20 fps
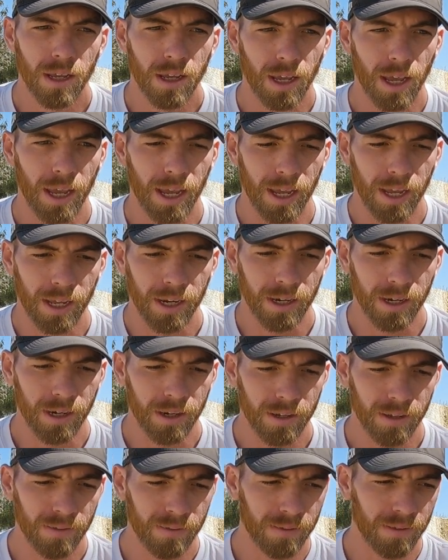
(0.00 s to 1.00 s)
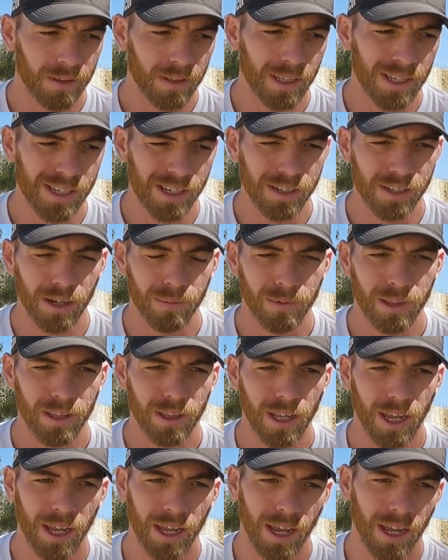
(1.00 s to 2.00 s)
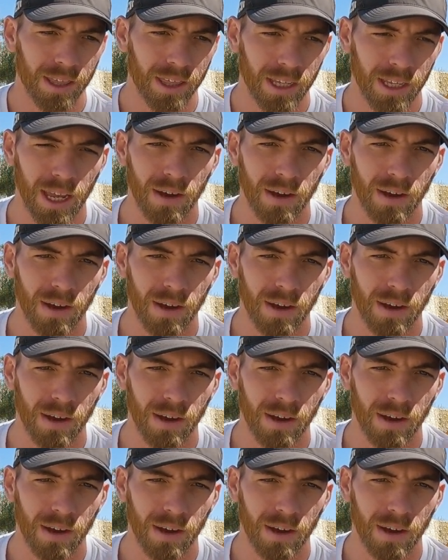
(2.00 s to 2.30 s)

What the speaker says: And this is something that I think